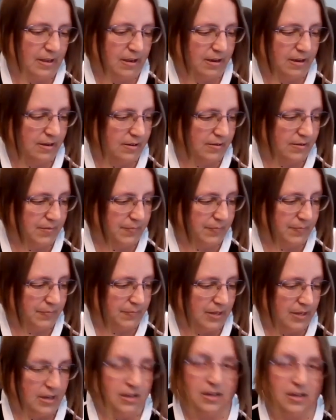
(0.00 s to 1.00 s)
Um,
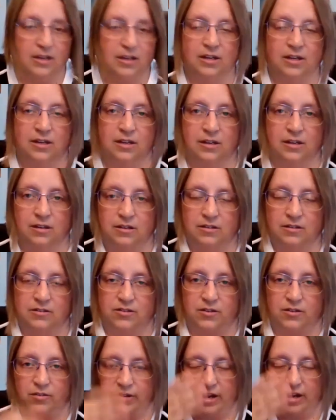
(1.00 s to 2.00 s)

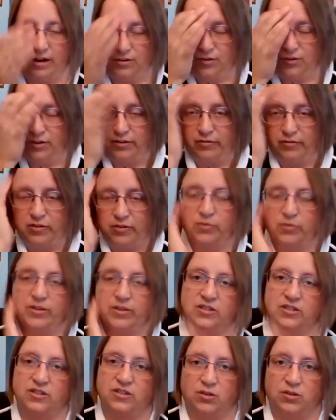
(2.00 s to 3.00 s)
so the character of
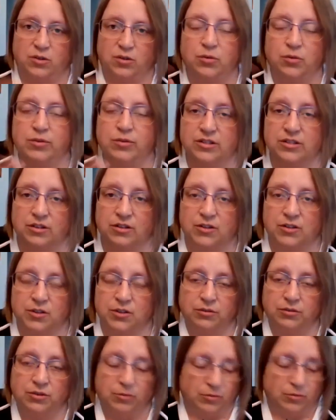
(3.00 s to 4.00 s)
Sweet Sue, who is
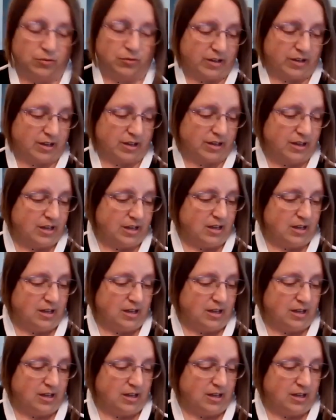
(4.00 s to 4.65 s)
also in the movie,